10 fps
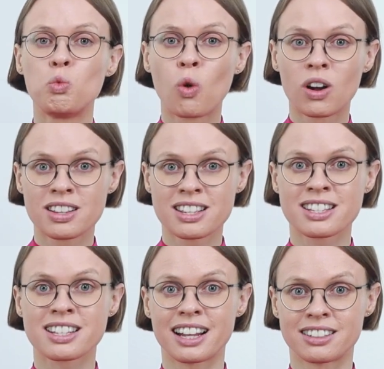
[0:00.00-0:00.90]
one
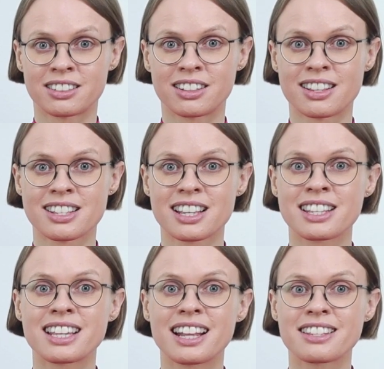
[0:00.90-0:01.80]
sentence
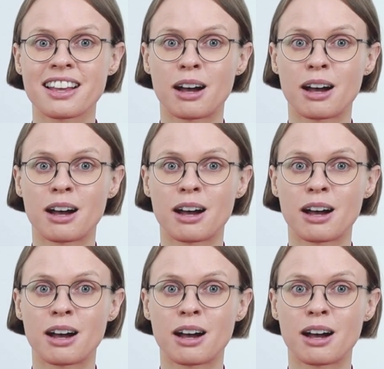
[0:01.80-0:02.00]
sets